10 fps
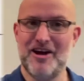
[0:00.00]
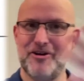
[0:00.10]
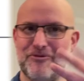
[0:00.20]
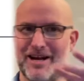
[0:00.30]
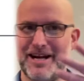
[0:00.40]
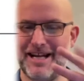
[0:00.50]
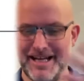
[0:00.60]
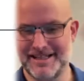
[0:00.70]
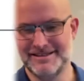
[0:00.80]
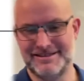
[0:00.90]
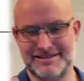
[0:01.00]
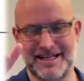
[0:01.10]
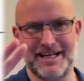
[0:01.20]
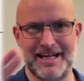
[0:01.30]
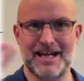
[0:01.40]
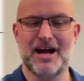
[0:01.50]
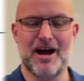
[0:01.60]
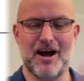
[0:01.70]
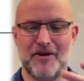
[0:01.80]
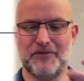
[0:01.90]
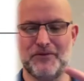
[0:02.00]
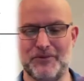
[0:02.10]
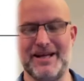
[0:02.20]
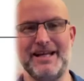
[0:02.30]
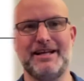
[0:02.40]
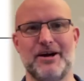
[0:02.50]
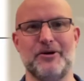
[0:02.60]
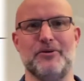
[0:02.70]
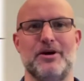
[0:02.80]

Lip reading: Ready, steady, off we go.